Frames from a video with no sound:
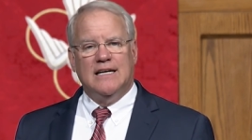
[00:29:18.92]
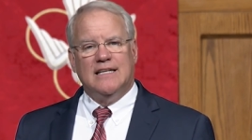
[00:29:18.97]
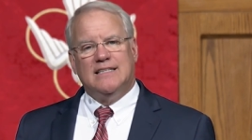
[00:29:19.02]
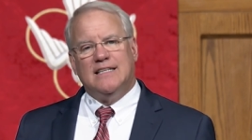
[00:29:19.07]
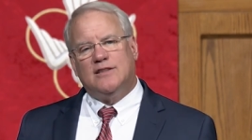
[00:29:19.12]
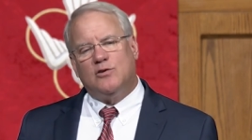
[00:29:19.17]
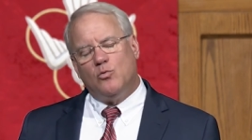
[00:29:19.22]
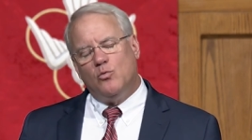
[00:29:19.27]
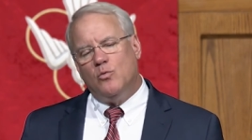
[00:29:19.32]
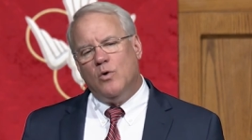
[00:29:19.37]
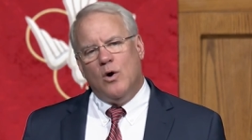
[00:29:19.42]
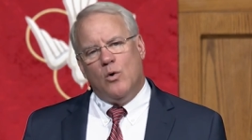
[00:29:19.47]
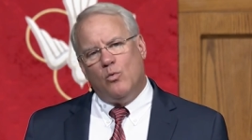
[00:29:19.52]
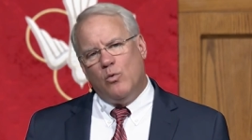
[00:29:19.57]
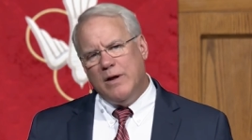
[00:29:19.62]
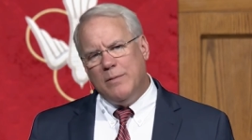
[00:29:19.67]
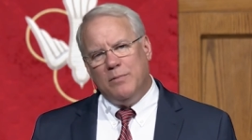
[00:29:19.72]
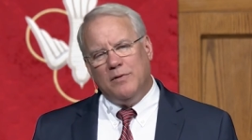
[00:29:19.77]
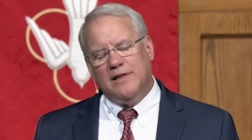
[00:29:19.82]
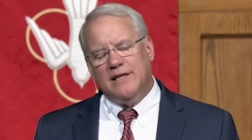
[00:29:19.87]
That the,
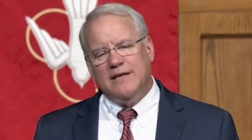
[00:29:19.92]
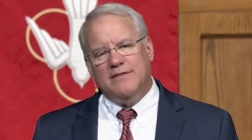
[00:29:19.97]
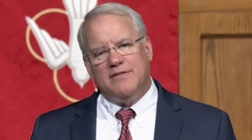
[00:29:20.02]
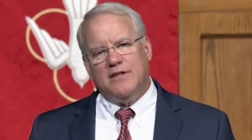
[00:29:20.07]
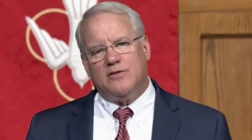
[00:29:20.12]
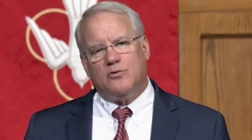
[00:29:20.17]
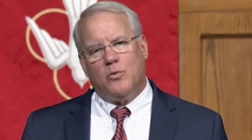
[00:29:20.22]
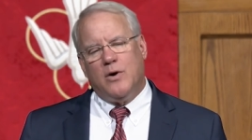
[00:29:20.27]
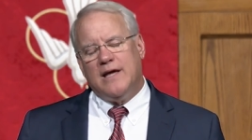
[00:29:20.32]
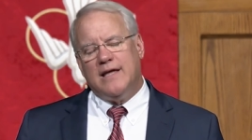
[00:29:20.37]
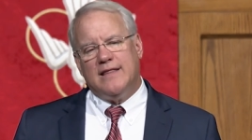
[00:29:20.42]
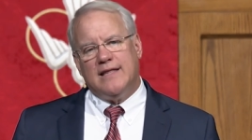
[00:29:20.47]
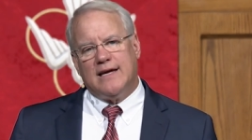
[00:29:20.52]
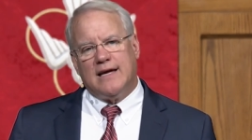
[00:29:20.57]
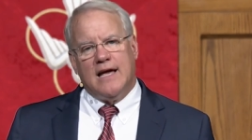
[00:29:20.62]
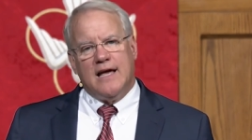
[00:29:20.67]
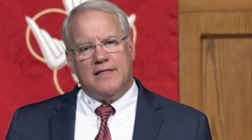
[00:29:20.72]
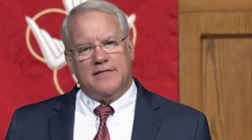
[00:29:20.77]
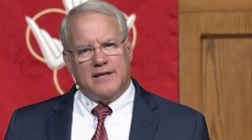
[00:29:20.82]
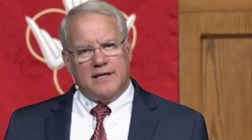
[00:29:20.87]
we believe that the way
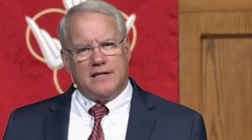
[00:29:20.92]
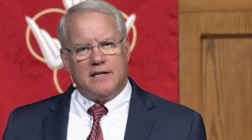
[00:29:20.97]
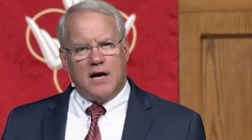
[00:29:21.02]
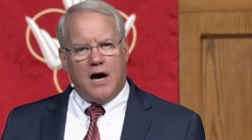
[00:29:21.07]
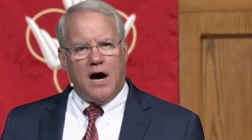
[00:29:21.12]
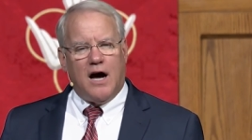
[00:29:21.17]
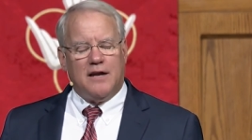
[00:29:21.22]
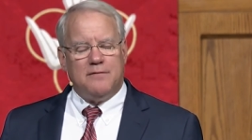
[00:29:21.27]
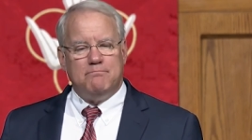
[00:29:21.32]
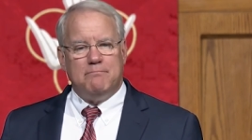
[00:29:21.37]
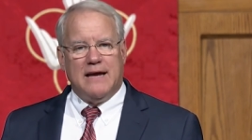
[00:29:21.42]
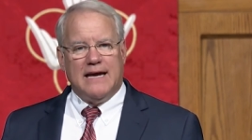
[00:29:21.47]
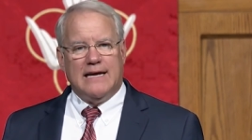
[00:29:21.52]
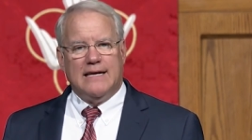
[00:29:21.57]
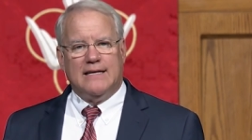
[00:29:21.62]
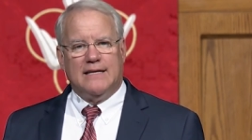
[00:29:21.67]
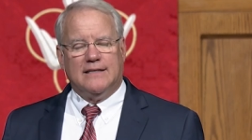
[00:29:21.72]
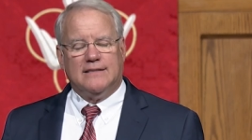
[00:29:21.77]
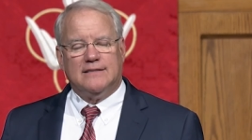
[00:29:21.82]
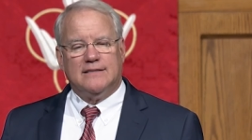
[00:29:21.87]
that, that God
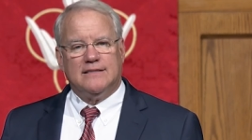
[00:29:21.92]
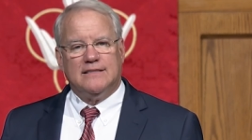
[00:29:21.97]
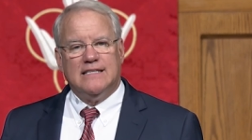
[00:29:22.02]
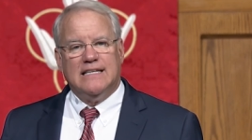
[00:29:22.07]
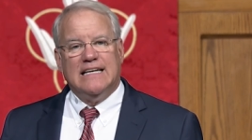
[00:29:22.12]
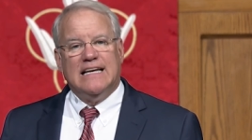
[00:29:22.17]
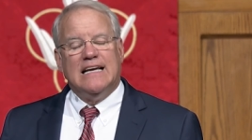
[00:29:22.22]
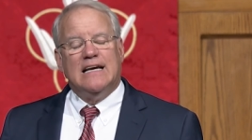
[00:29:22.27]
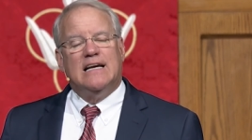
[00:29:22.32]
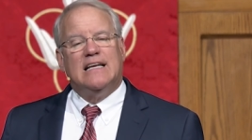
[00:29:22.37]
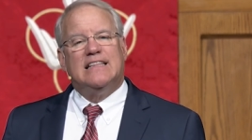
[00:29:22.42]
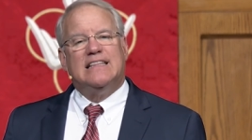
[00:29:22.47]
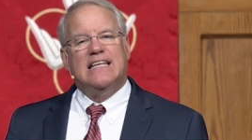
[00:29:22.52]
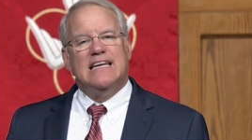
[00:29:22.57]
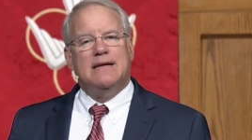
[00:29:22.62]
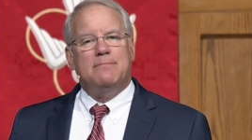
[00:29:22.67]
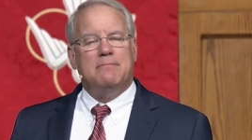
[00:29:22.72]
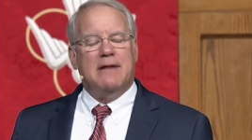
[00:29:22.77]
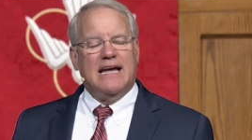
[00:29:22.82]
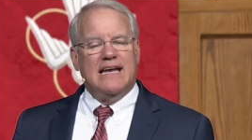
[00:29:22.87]
made us,
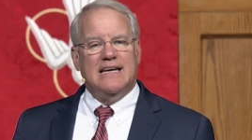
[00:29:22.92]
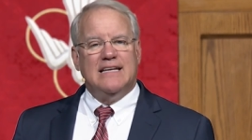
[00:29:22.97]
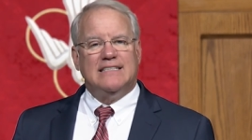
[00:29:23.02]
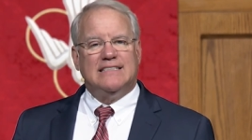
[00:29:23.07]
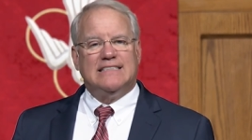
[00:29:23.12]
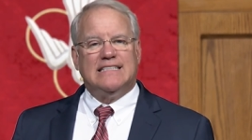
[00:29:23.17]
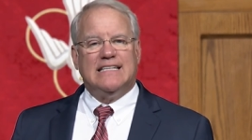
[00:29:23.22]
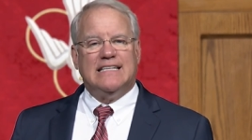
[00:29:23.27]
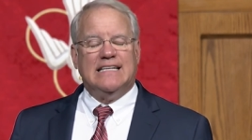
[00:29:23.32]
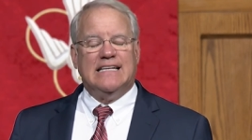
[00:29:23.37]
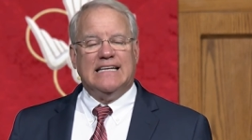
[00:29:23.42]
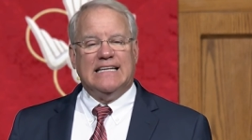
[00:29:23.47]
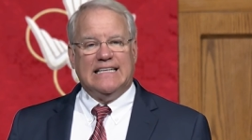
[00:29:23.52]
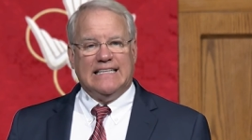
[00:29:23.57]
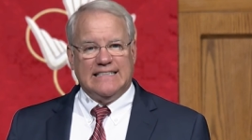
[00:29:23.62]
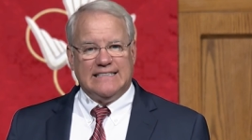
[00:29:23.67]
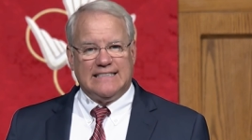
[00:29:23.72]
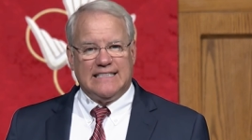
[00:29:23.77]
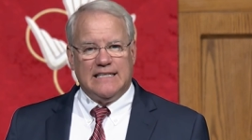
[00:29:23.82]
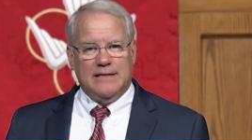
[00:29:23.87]
that He made us in
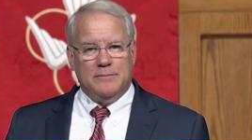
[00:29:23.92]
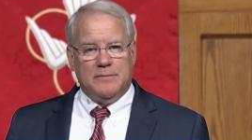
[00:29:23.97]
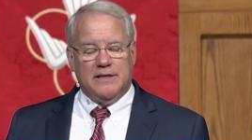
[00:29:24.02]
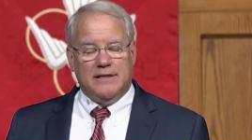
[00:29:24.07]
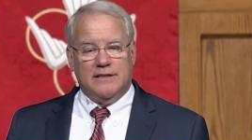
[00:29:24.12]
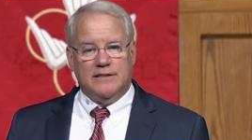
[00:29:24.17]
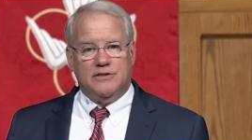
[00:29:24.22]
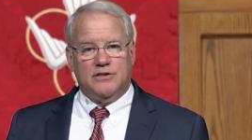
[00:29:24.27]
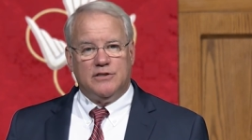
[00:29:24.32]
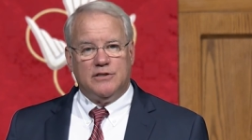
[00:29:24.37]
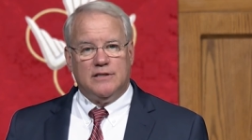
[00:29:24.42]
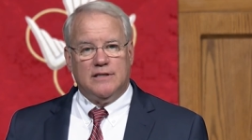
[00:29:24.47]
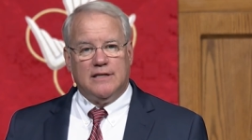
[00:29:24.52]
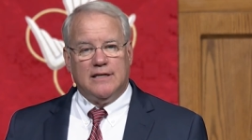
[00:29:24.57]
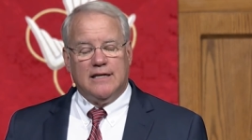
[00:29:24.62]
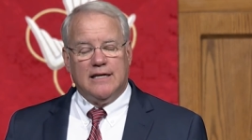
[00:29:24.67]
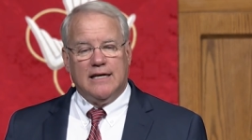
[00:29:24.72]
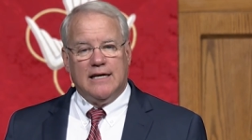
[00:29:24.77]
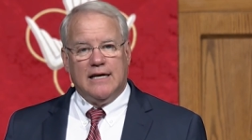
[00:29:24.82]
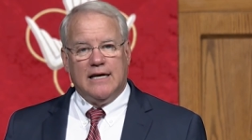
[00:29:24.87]
His image.
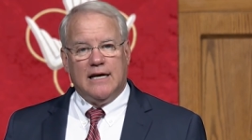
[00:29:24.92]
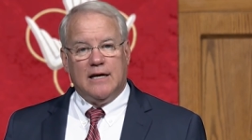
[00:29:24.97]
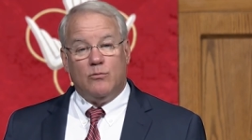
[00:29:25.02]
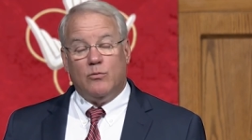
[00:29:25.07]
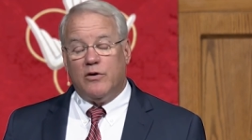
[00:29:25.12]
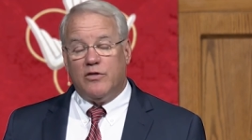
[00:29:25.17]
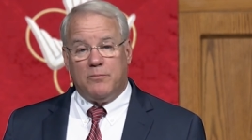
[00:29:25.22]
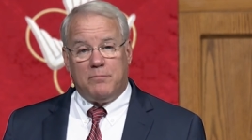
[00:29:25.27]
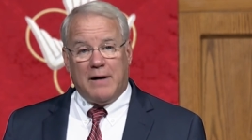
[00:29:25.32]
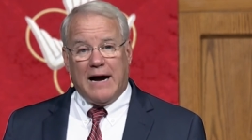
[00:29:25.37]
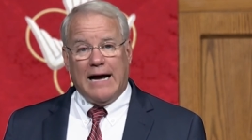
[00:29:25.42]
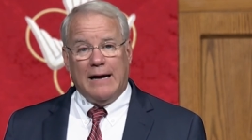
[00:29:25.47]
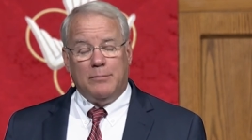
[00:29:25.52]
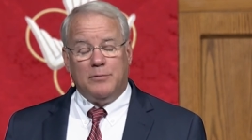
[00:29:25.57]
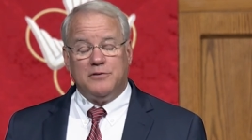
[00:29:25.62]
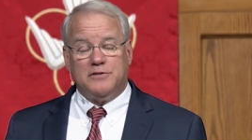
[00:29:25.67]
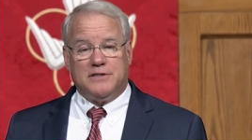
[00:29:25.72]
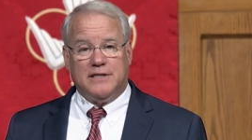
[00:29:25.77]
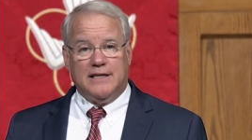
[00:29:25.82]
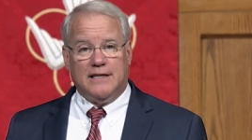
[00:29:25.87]
And what the
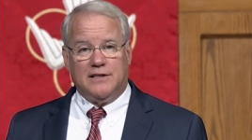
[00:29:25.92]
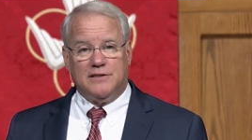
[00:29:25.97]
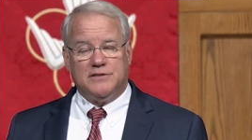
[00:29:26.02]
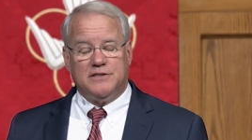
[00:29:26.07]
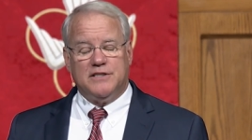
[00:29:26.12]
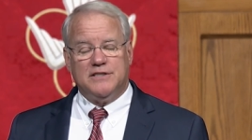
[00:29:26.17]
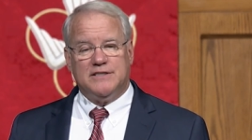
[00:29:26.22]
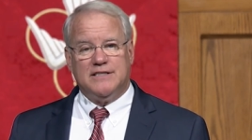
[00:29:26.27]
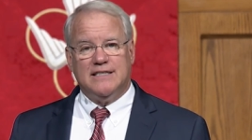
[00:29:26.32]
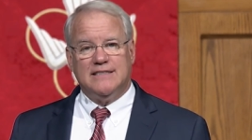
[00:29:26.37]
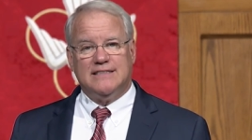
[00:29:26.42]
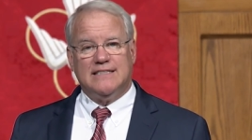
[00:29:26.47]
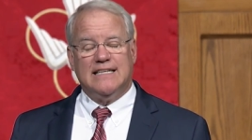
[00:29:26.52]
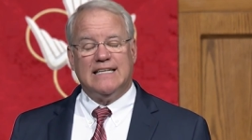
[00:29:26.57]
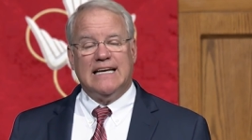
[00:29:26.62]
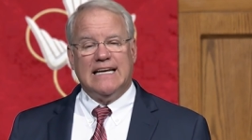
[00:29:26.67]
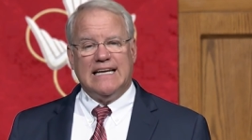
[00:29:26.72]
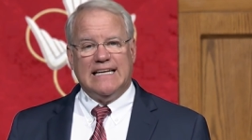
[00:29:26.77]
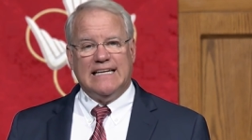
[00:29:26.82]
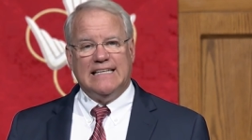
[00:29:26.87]
Bible tells us is
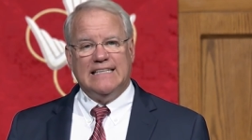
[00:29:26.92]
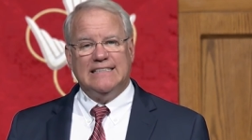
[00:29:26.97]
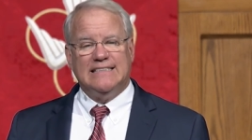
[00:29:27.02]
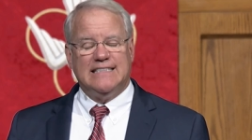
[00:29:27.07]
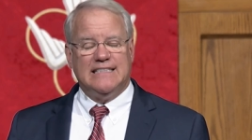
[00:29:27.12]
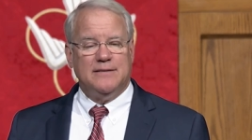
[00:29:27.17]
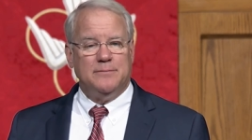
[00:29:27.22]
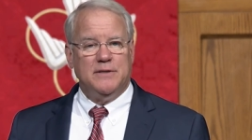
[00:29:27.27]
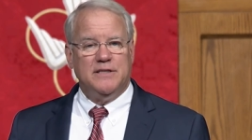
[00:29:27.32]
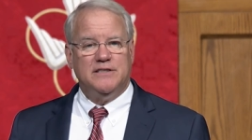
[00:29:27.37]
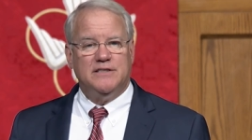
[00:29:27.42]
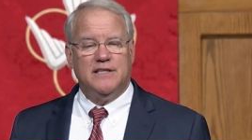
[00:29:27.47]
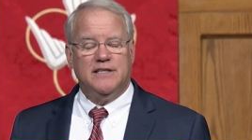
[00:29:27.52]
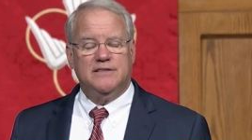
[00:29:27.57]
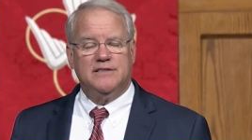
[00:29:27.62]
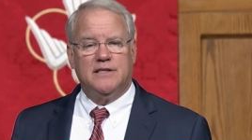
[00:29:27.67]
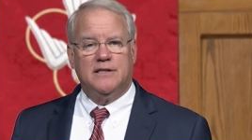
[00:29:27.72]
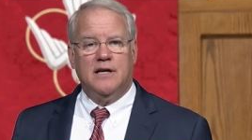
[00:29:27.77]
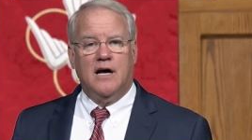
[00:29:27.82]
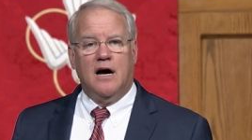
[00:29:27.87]
that His image
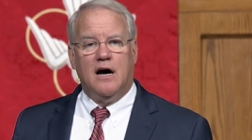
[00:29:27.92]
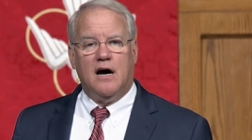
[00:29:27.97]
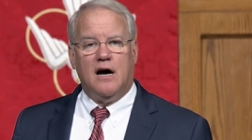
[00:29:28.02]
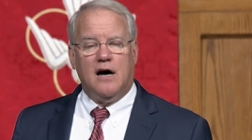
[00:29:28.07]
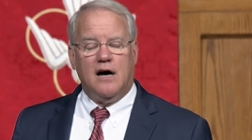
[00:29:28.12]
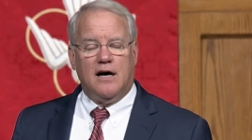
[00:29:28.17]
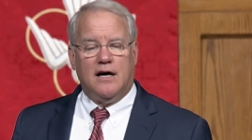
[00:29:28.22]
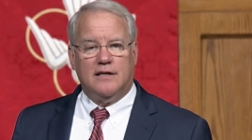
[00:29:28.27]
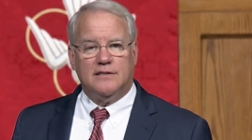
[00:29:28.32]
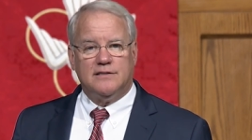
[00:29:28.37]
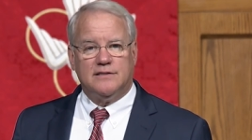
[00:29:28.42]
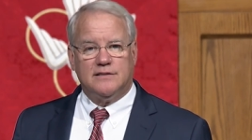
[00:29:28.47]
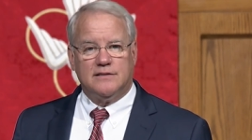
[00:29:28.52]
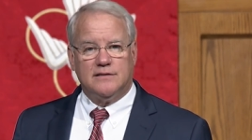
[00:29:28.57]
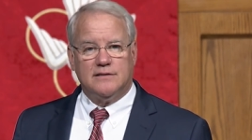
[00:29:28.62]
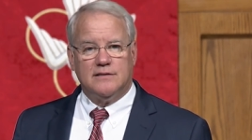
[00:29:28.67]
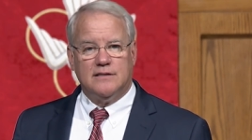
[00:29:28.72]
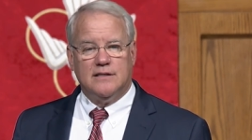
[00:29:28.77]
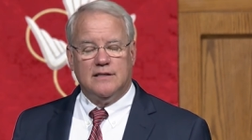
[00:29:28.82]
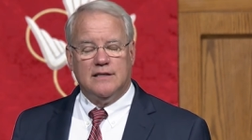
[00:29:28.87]
is an us,
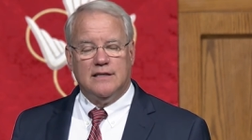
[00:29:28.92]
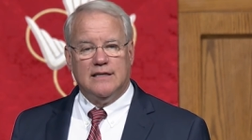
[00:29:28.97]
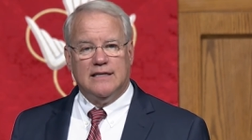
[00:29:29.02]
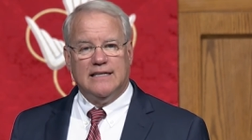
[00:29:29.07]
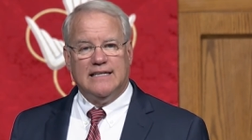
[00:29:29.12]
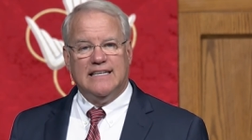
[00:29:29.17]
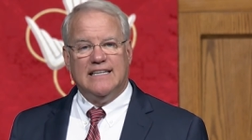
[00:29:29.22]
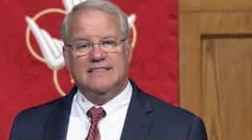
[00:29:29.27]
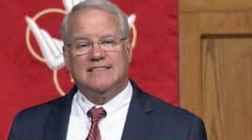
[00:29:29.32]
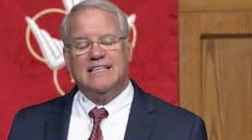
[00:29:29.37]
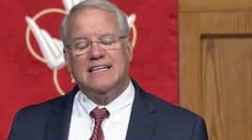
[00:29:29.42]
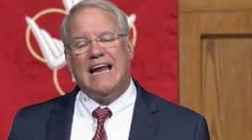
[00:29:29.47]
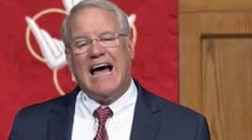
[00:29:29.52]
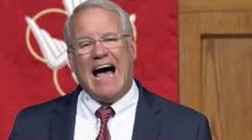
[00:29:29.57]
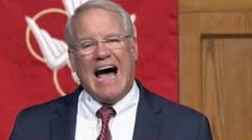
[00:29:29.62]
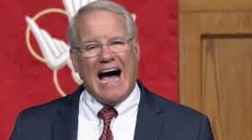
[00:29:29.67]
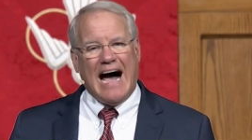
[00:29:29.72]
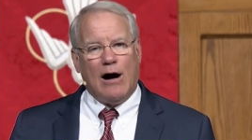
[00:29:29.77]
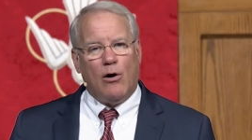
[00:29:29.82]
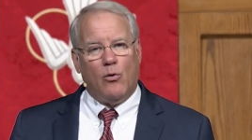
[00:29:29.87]
is an
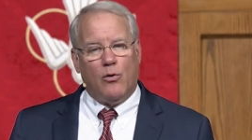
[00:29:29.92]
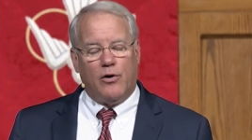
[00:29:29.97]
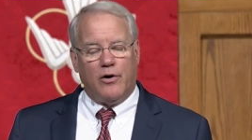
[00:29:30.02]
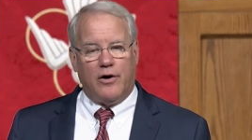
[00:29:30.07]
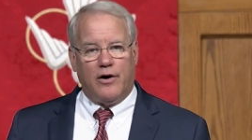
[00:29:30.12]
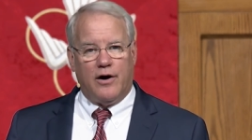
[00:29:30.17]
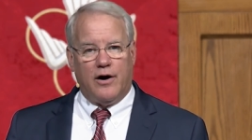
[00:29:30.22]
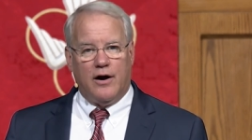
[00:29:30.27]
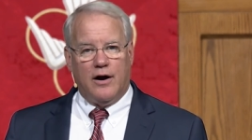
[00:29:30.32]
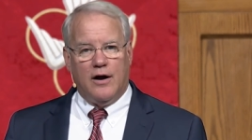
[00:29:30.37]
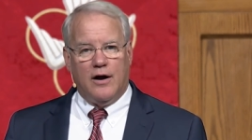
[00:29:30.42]
our.